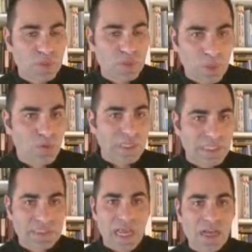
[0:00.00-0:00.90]
When we look
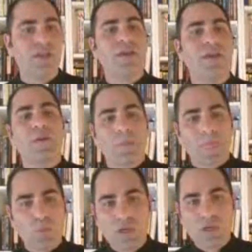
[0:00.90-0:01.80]
at the tongue,
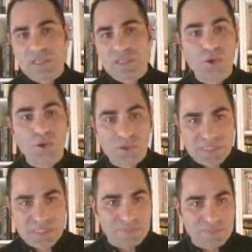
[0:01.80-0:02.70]
we look at the
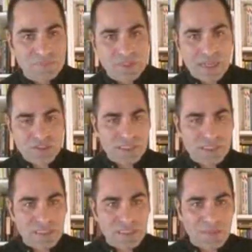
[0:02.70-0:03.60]
person, not
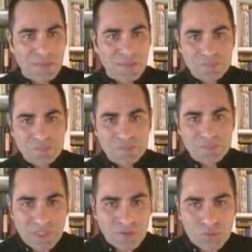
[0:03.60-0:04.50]
just
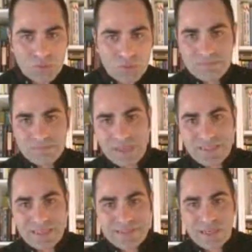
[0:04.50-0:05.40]
you know,
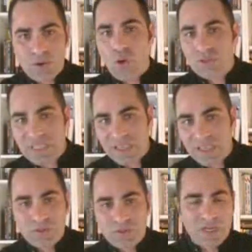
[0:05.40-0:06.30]
the
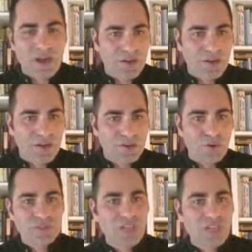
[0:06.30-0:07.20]
coating or the color
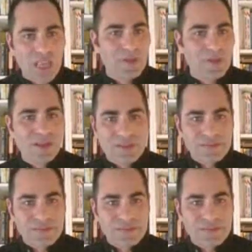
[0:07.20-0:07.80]
or the shape.